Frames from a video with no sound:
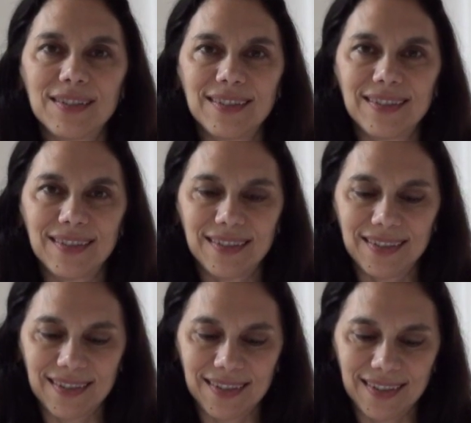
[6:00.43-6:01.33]

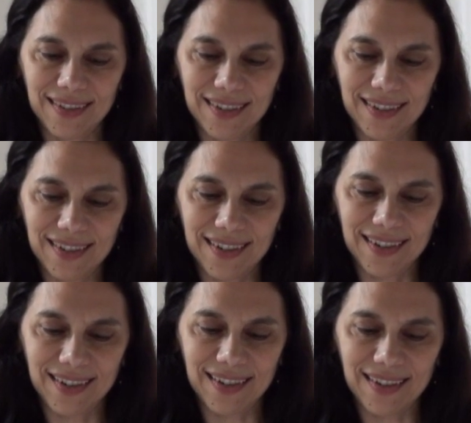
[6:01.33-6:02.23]
[no speech]